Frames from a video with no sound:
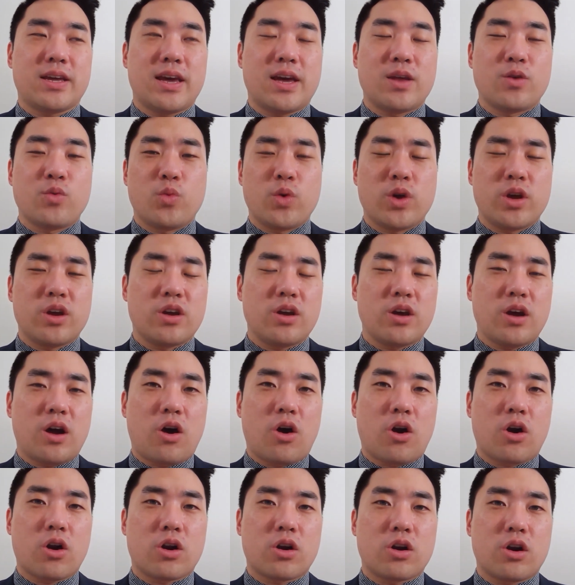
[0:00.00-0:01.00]
and we
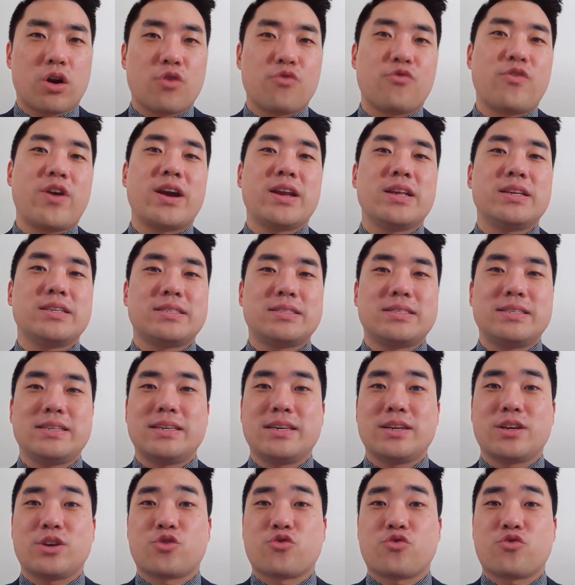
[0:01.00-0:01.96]
are already seeing